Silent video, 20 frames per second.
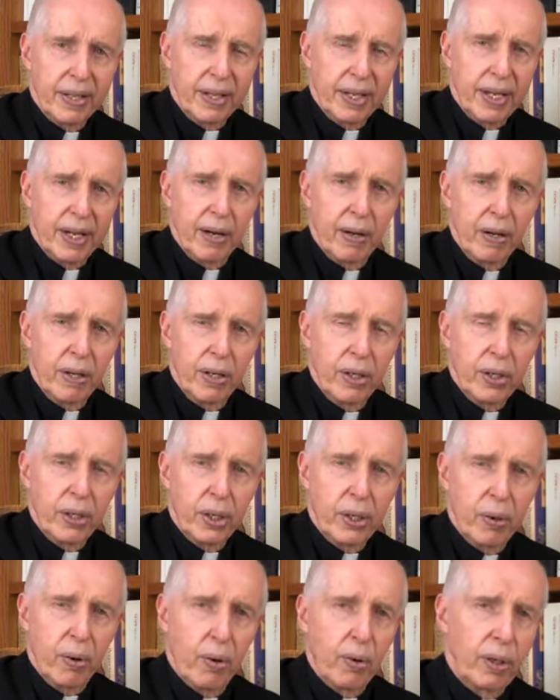Now,
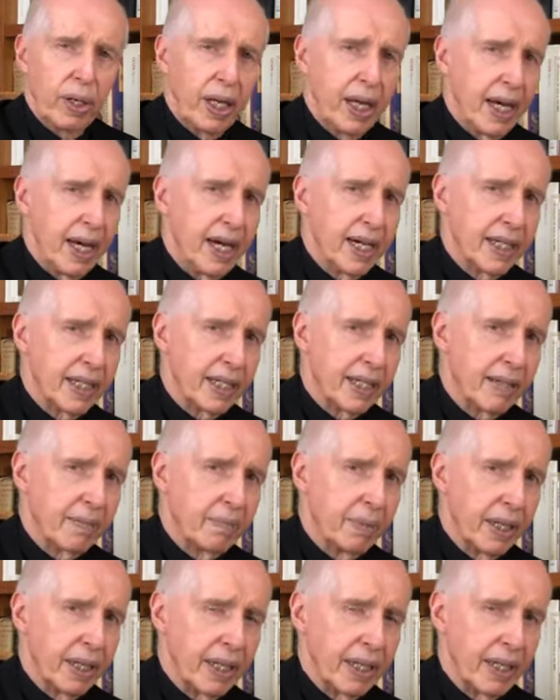you only ask
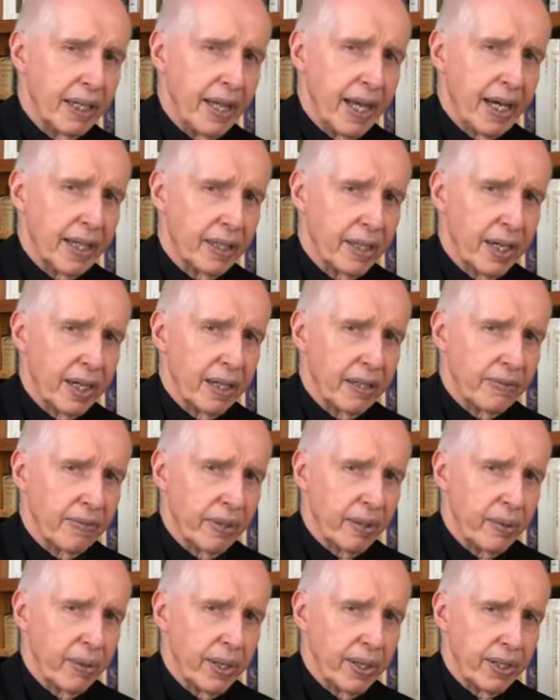somebody that kind of
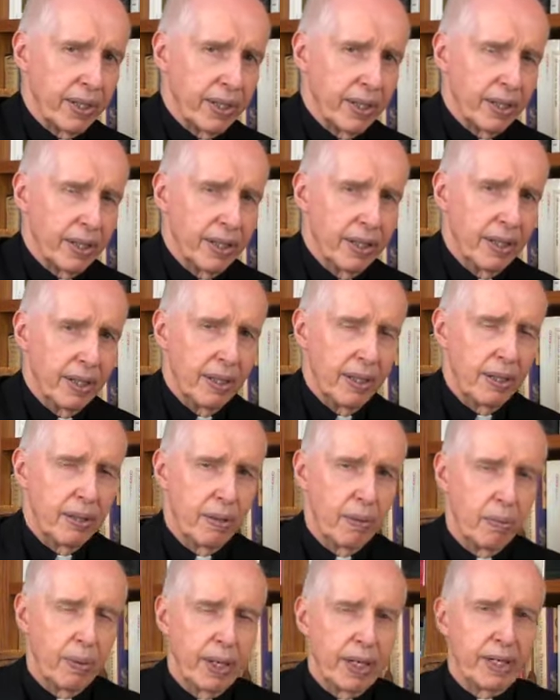a question
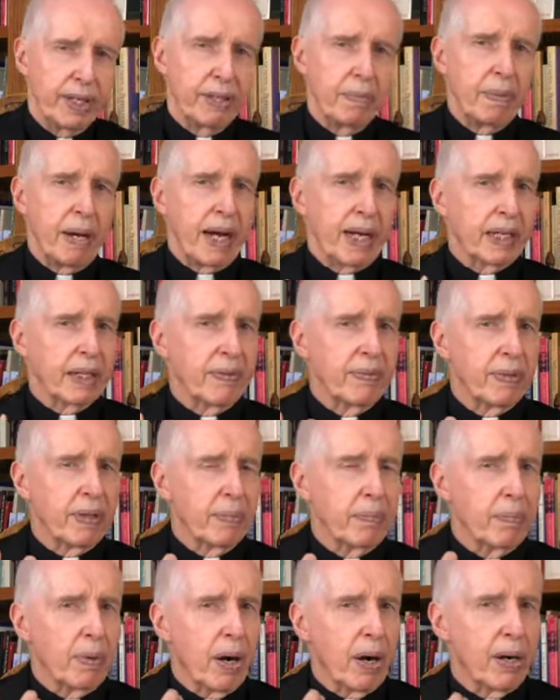when in the back of
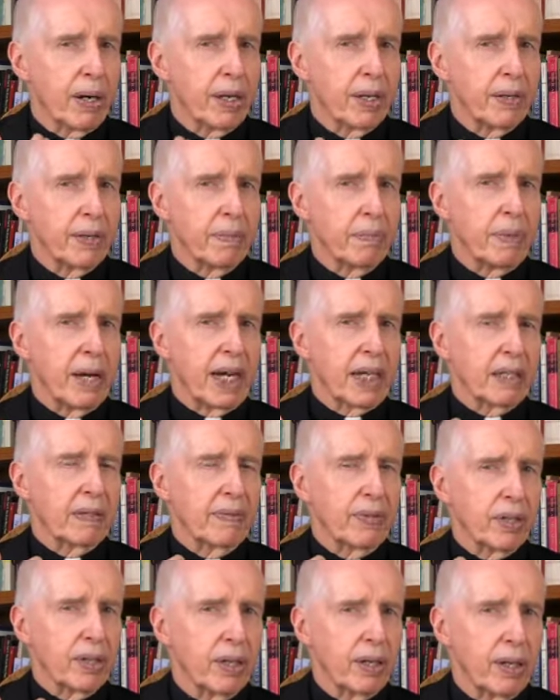the mind, in the back
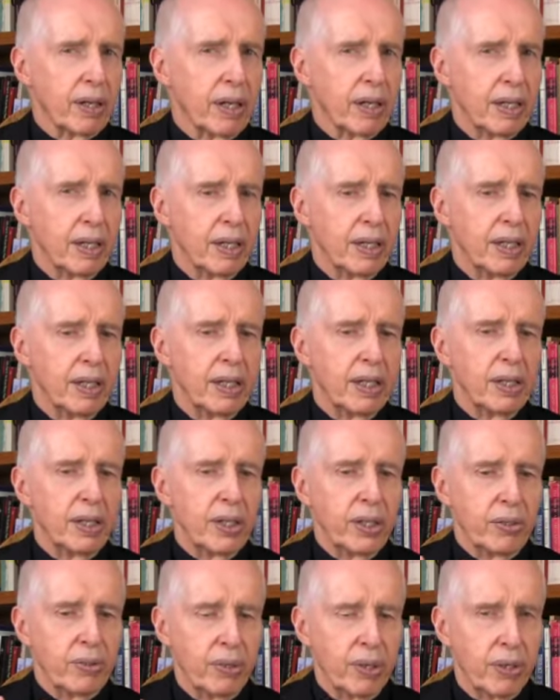of your heart,
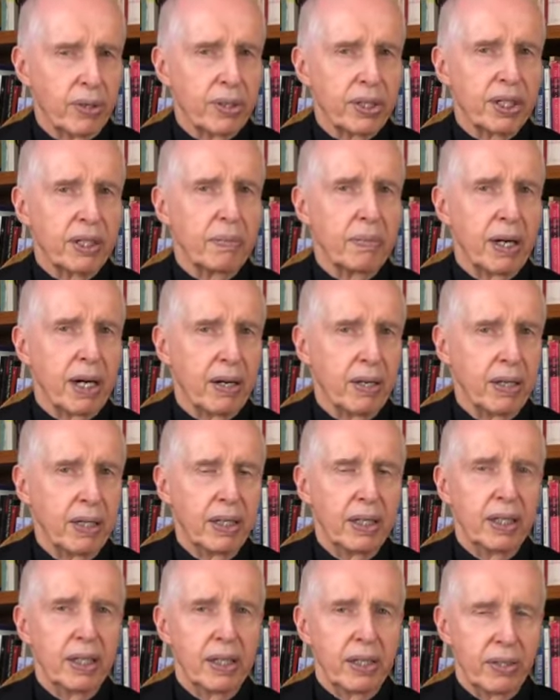you know somehow
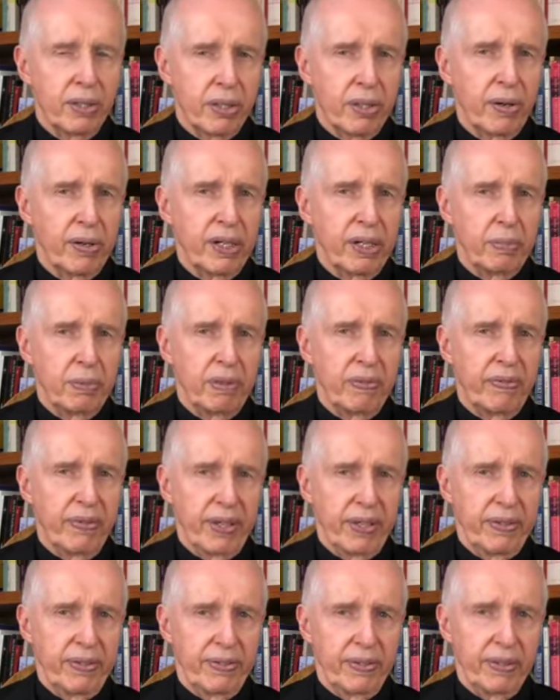he's going to be
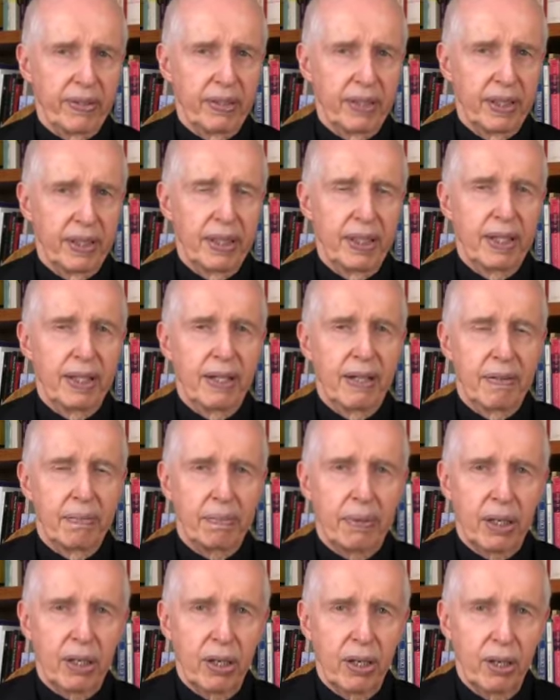faithful.
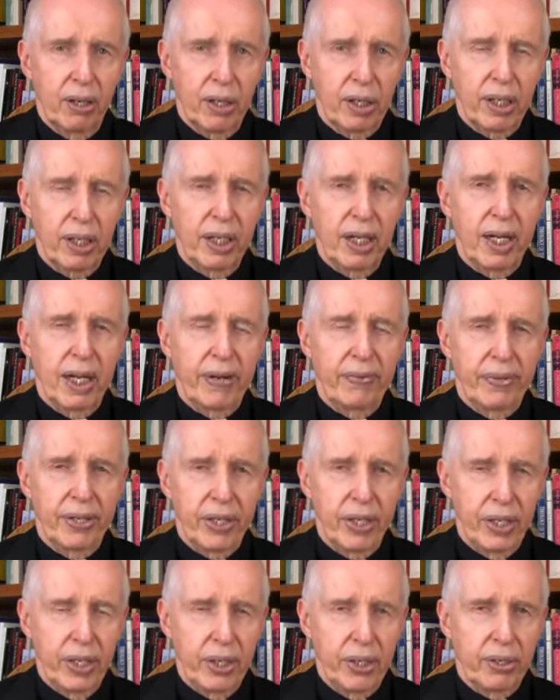But look at
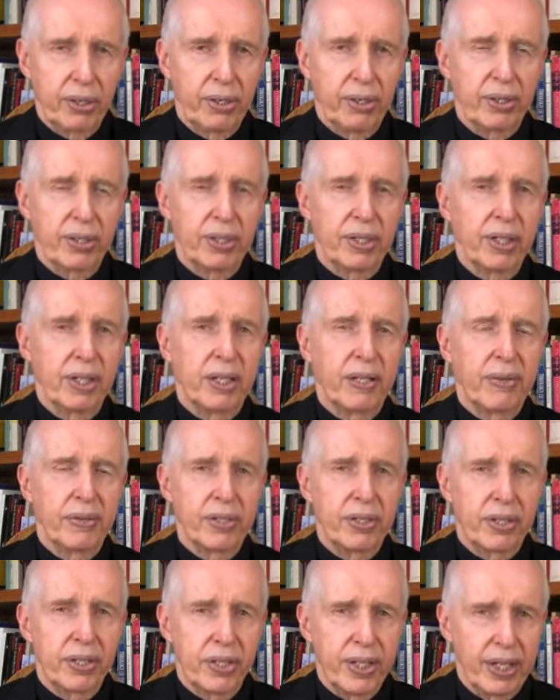the years,
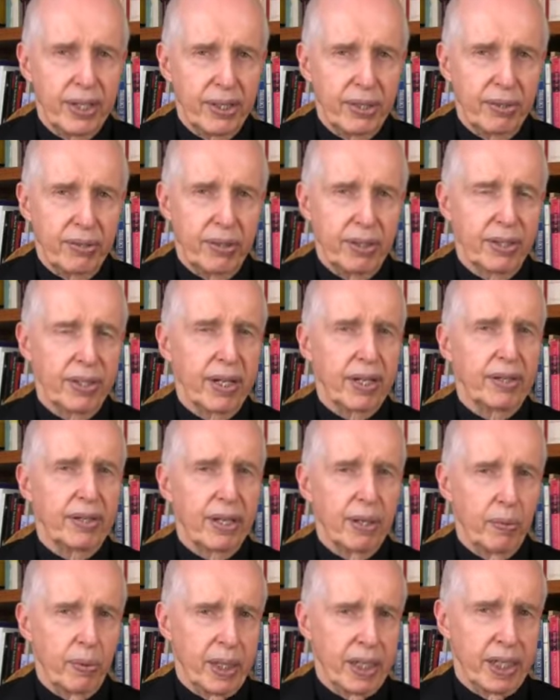the centuries that
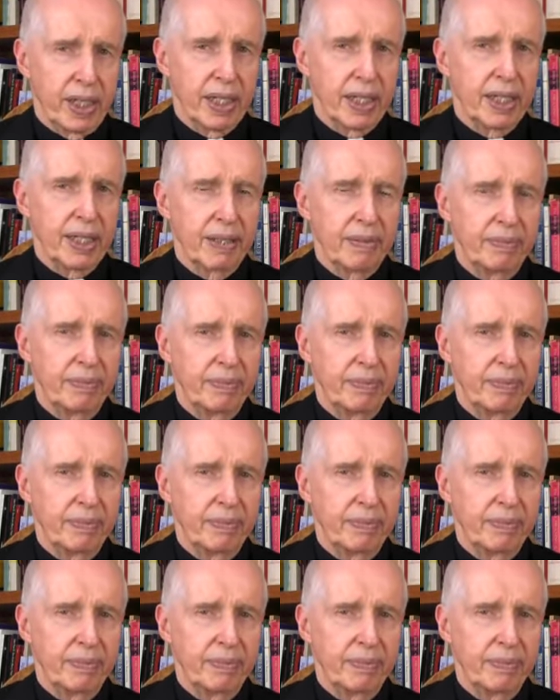they waited.